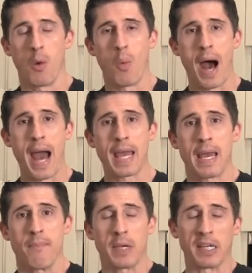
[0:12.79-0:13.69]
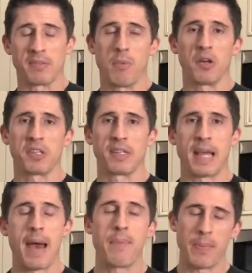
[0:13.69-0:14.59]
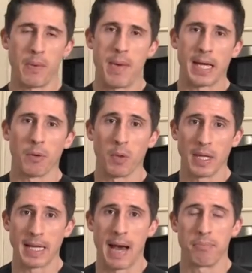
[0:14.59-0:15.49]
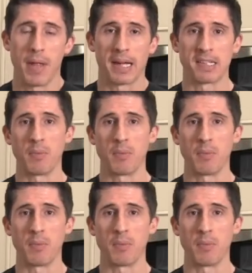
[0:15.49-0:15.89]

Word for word: Why? Because most of the time people make it really complex.